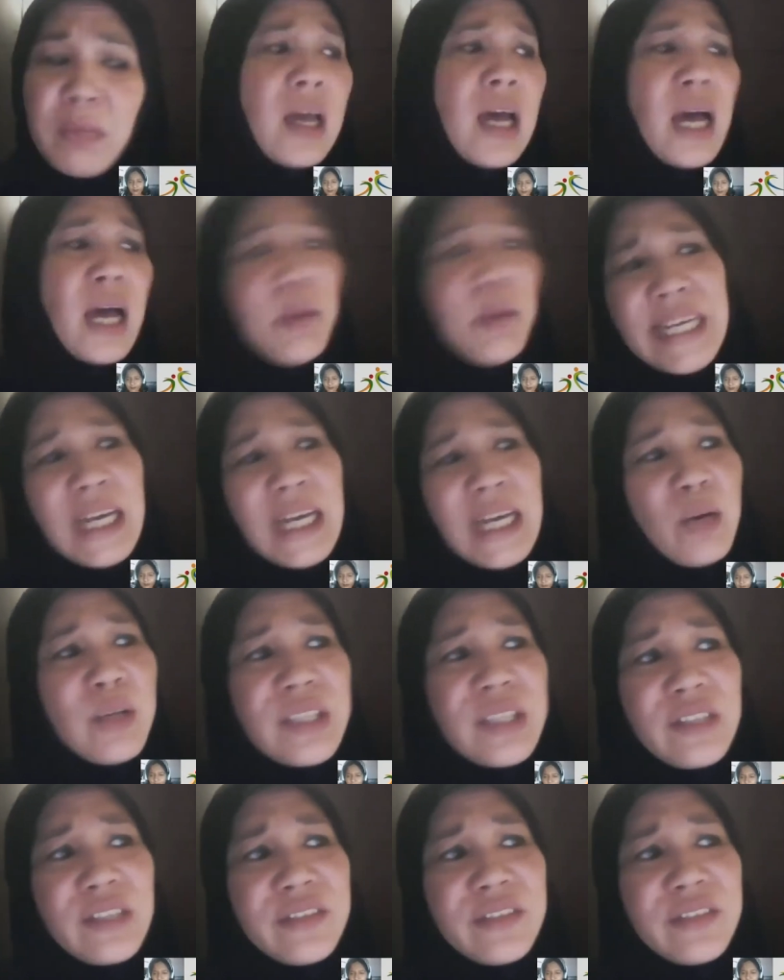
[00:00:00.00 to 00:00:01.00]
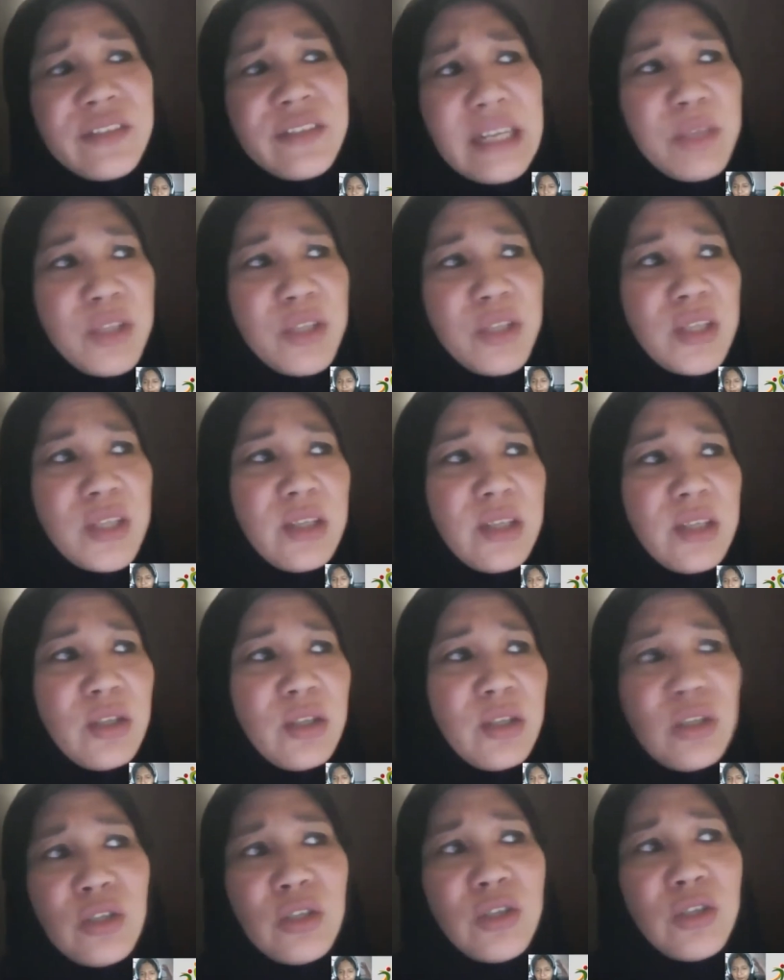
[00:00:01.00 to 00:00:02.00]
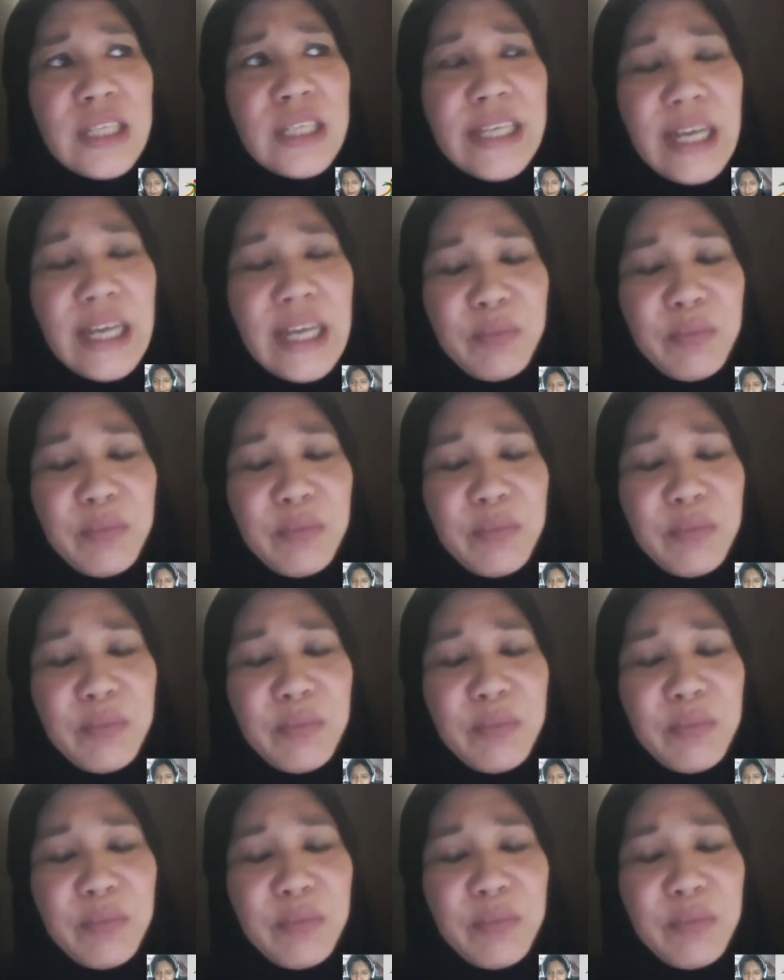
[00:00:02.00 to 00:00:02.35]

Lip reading: how many hours of sleep do you usually get